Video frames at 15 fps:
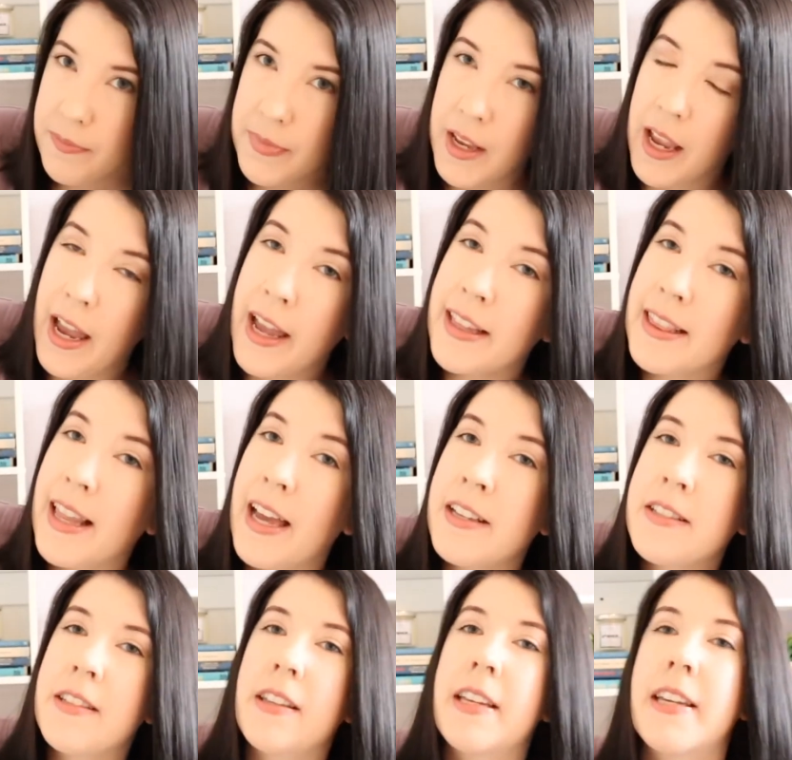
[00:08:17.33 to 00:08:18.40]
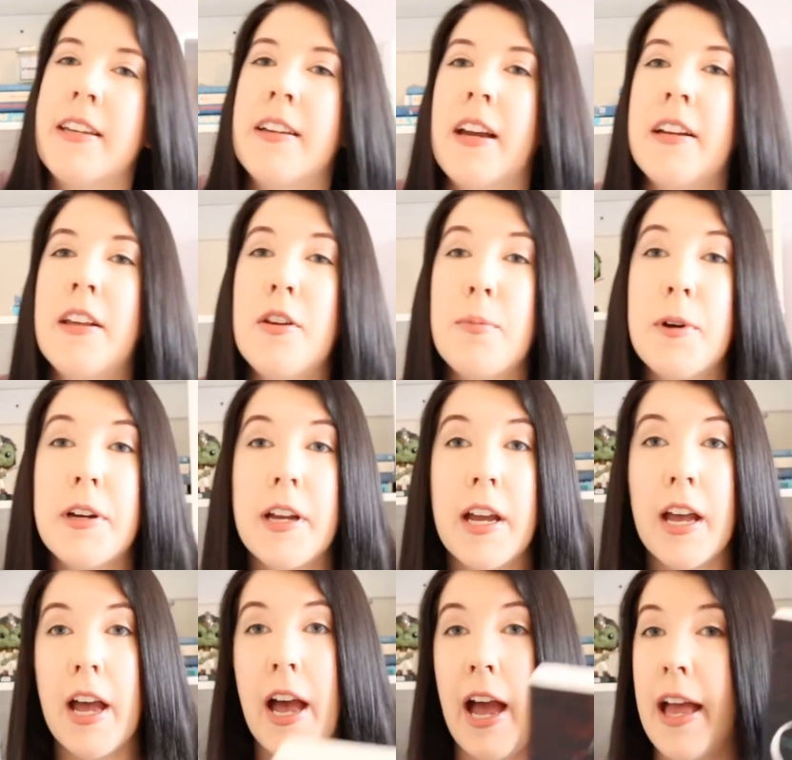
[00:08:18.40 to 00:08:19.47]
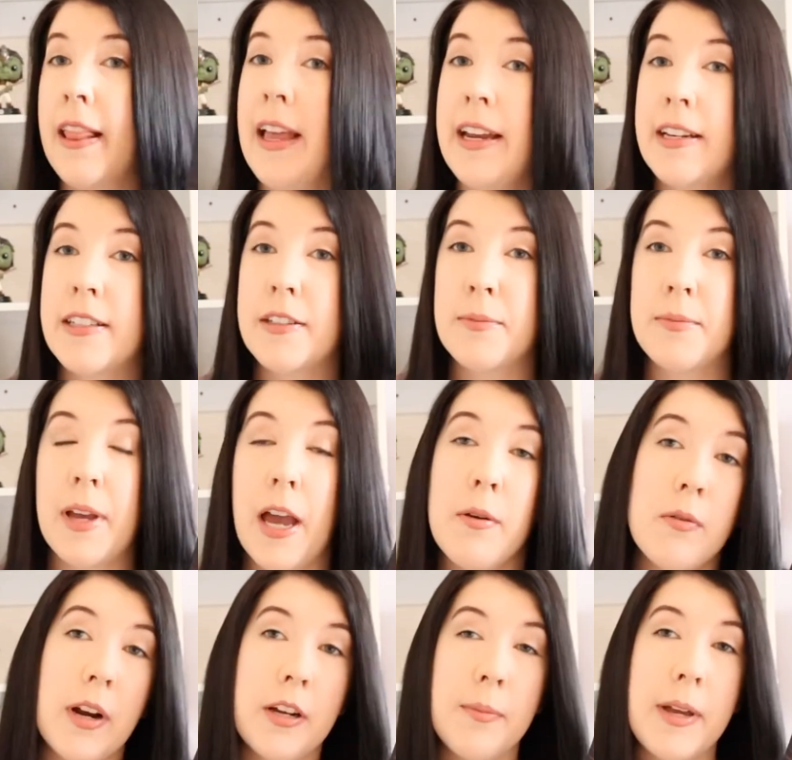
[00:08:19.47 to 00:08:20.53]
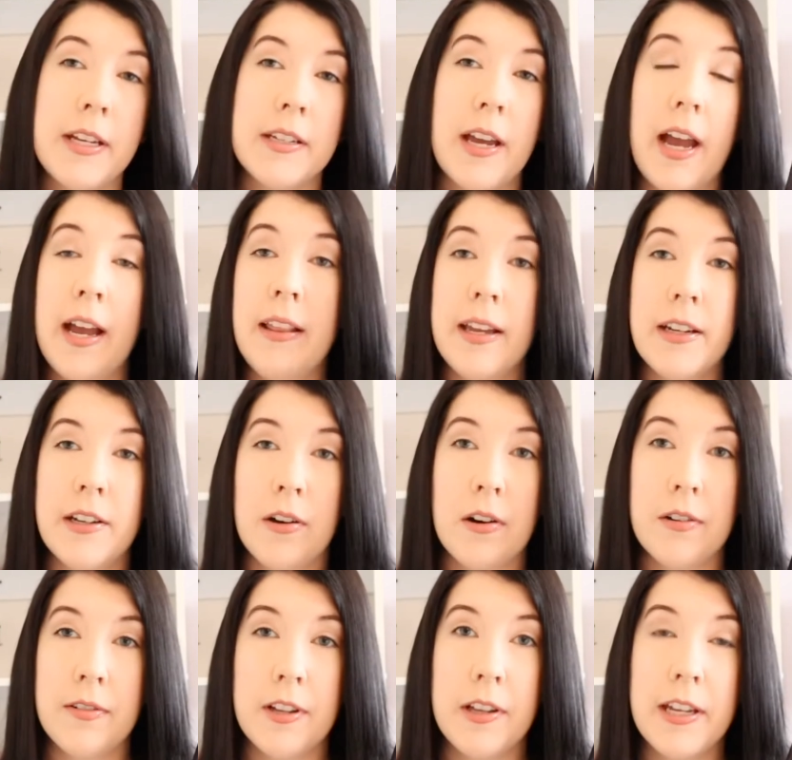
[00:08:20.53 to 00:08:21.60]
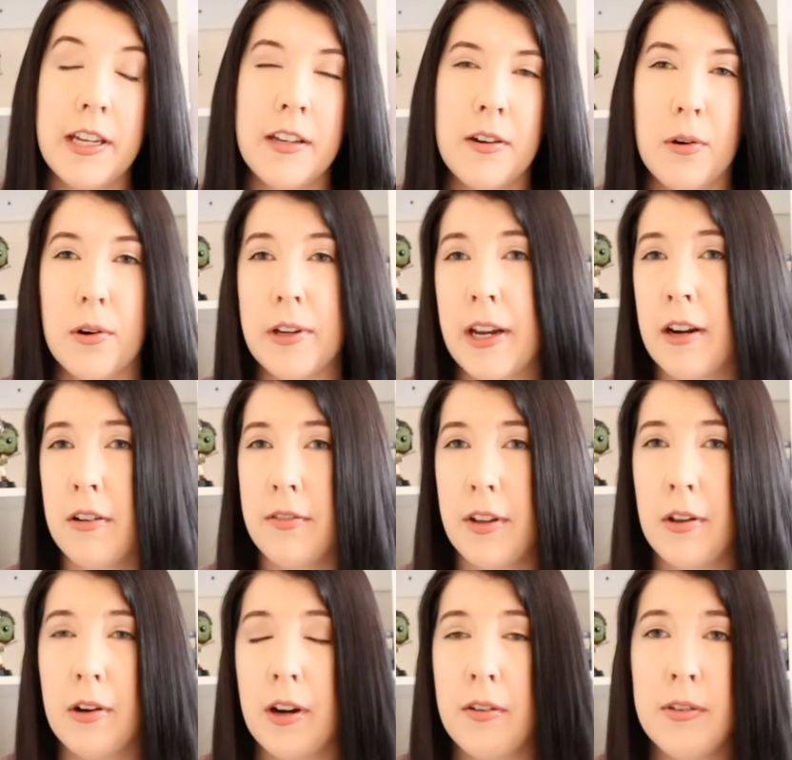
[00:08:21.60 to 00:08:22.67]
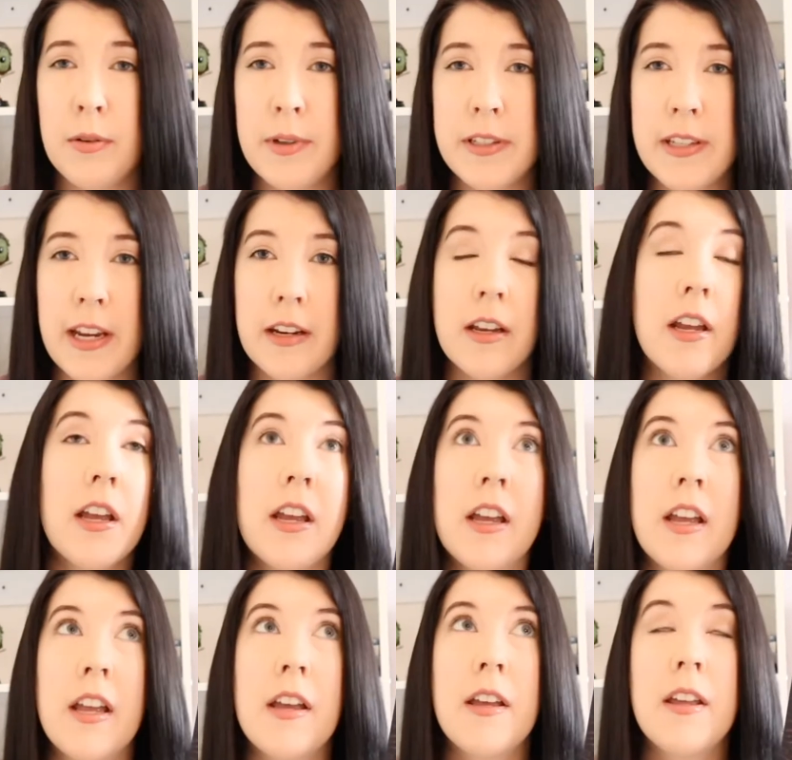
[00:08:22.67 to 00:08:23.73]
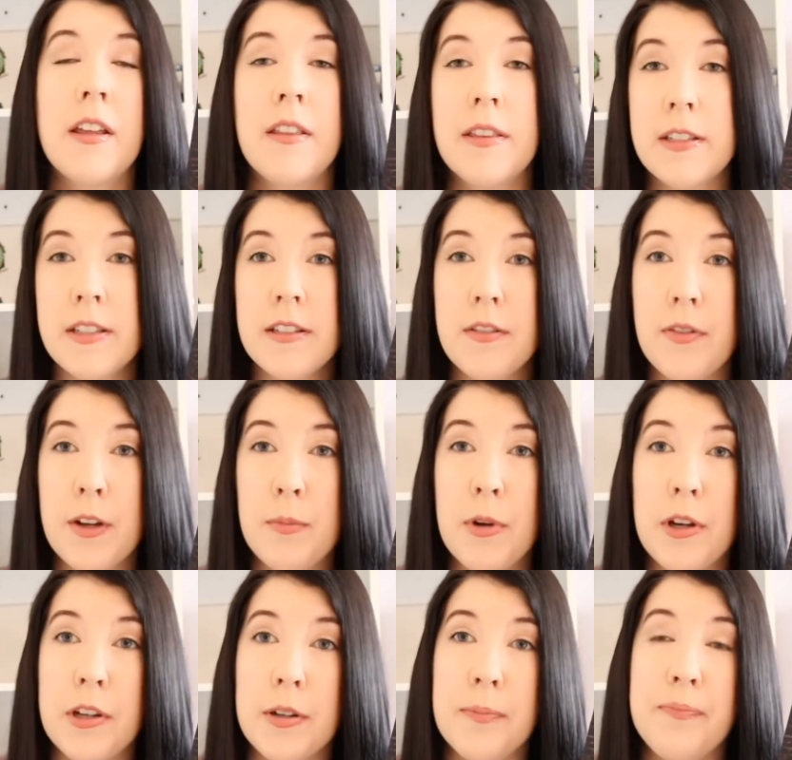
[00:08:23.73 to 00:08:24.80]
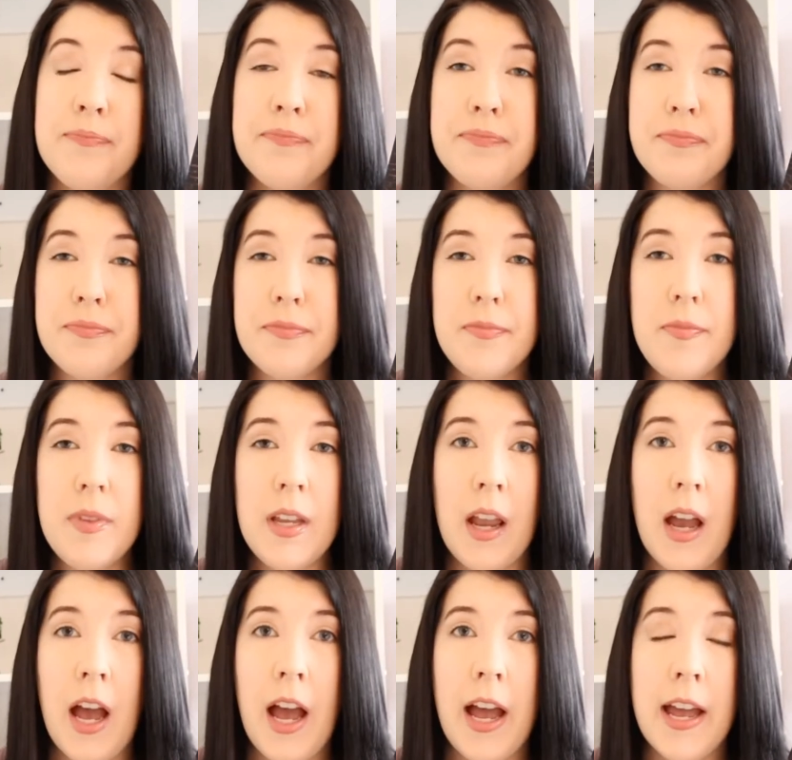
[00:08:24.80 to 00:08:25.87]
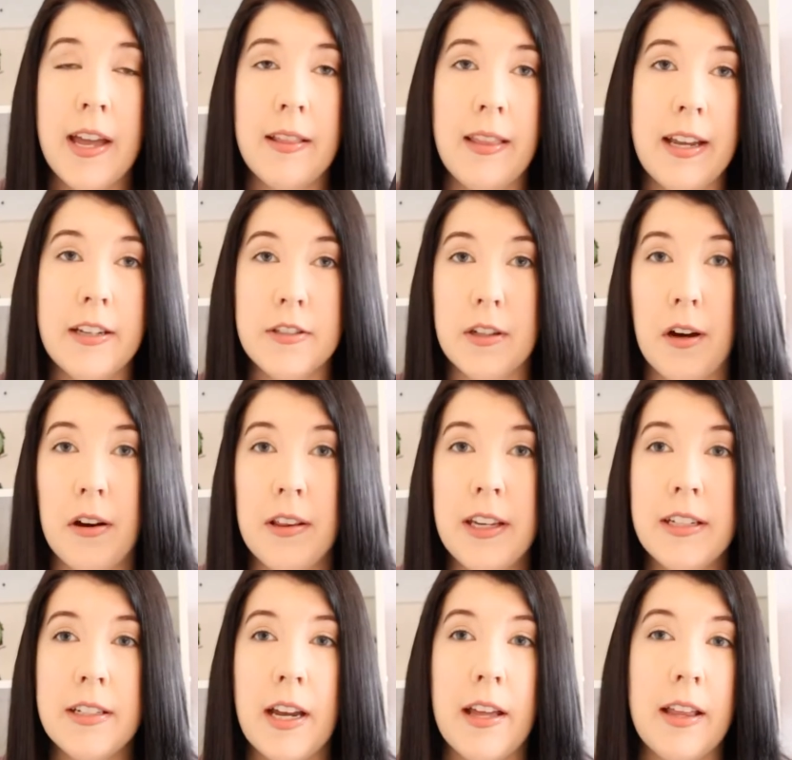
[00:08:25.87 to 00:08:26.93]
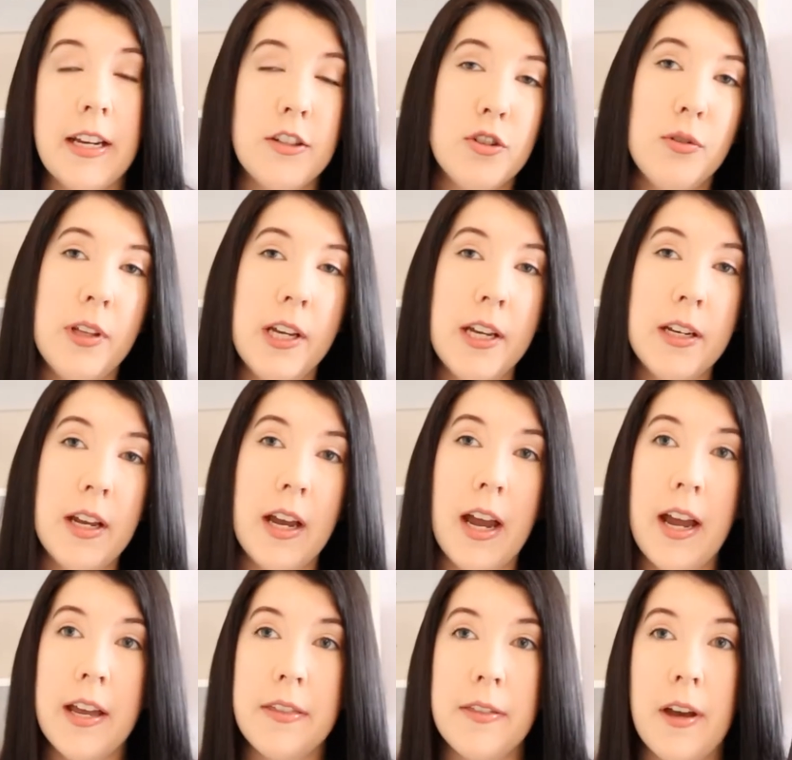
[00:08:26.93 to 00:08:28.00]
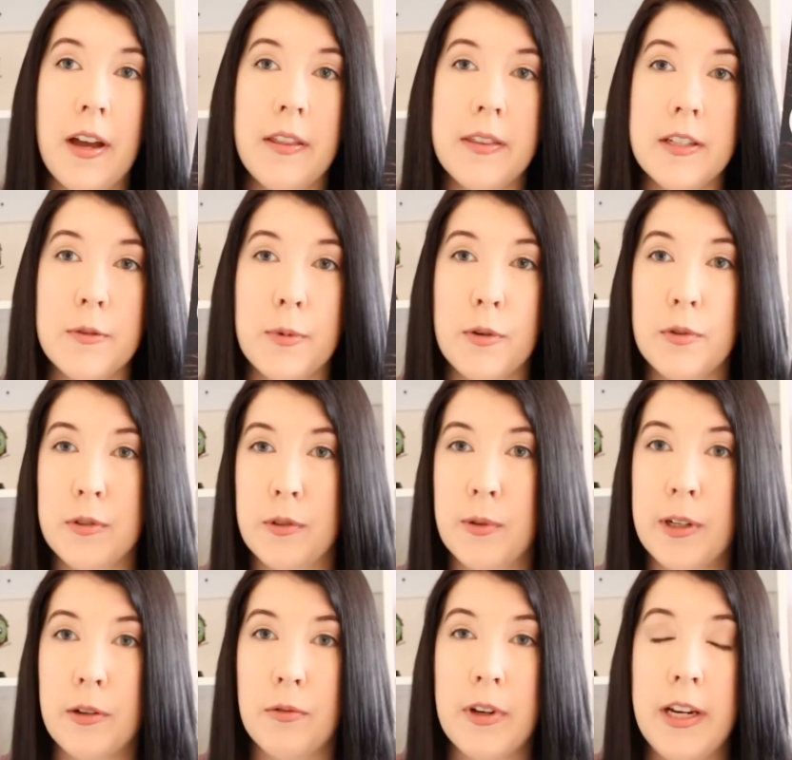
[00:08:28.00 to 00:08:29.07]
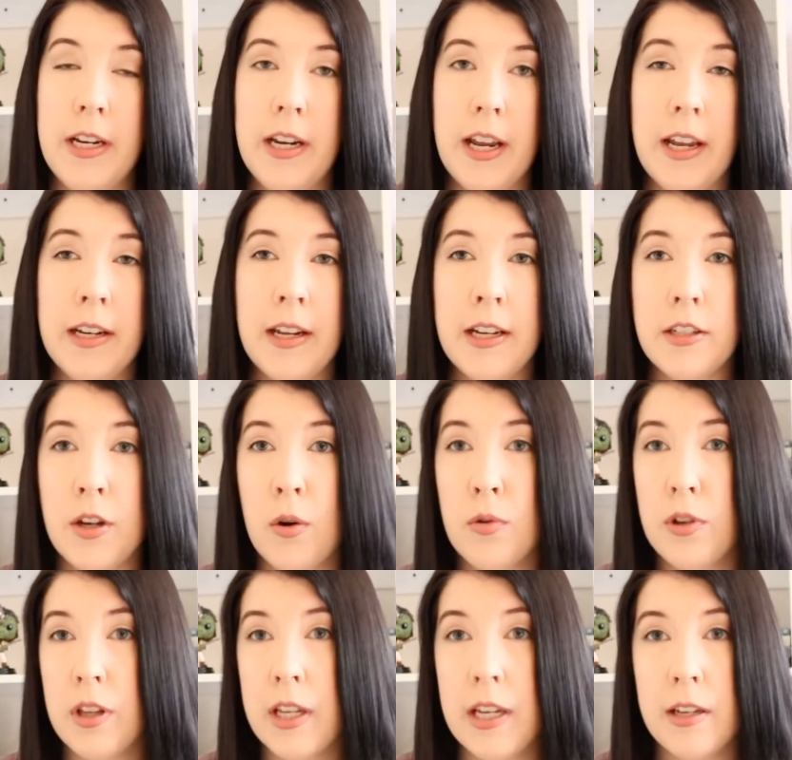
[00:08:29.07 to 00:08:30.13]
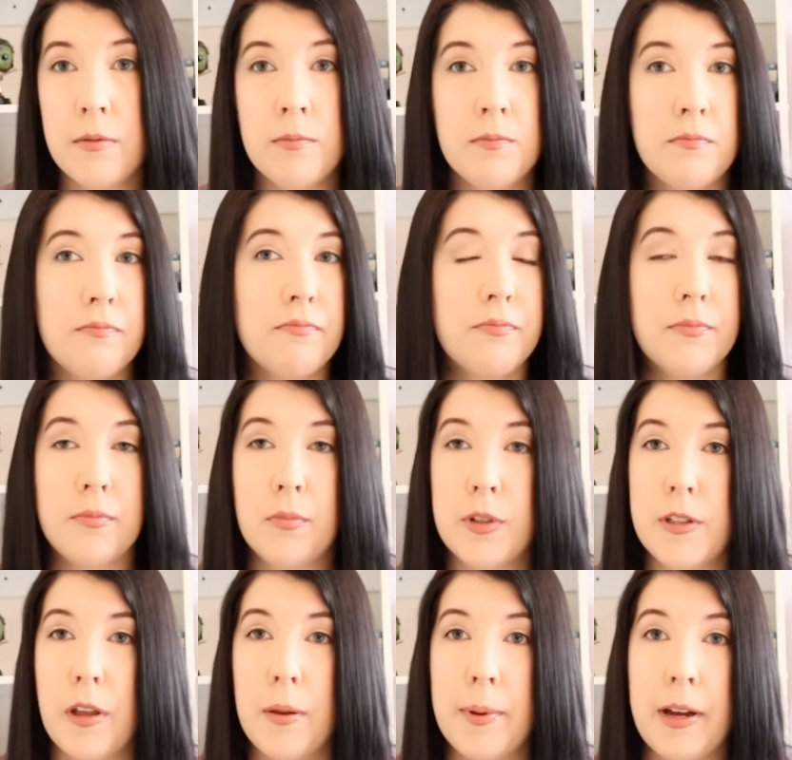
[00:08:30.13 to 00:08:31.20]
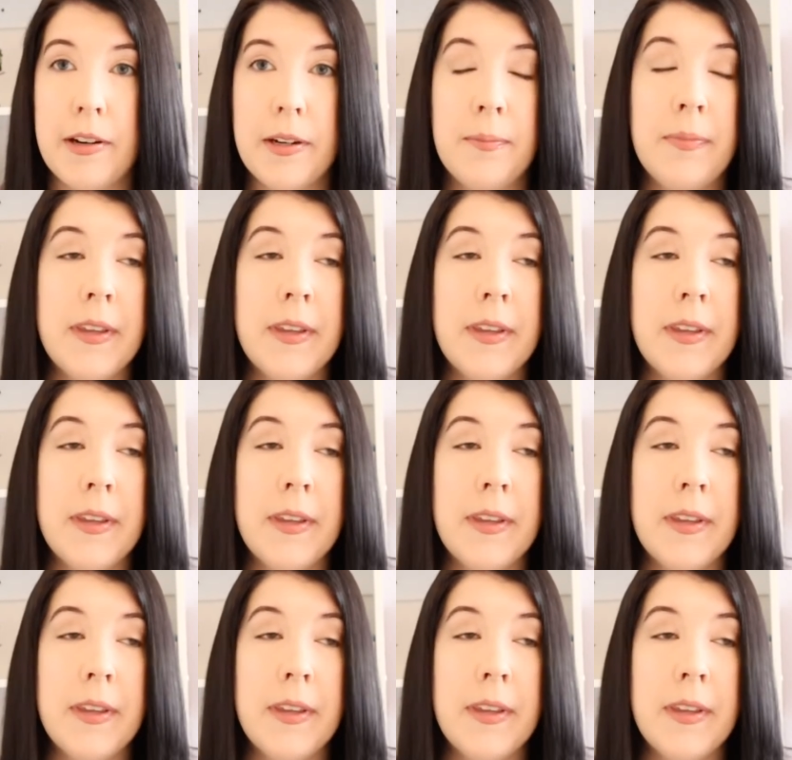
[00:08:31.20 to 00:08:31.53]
And lastly, another book I liked. I would recommend. I like Caraval, or however you want to say it. This is a fun book. I like Scarlet. I like Julian. I thought this book was a quick read, and I totally was all about it.